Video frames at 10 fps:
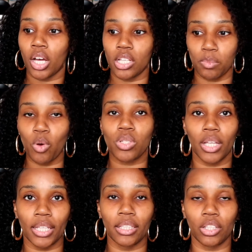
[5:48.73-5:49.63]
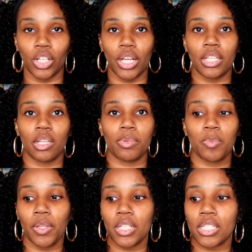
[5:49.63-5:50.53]
because most likely they're going to end up
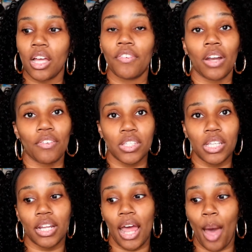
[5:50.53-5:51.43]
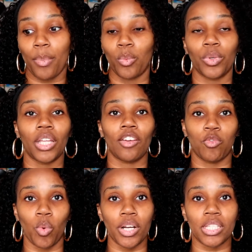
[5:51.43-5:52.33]
spilling stuff, and I've seen it happen when
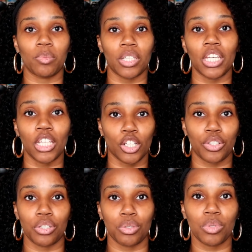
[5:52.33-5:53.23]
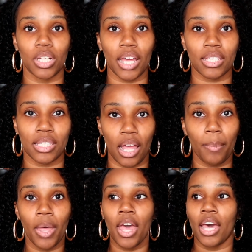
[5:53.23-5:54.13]
they've wanted to be eager to do the next step,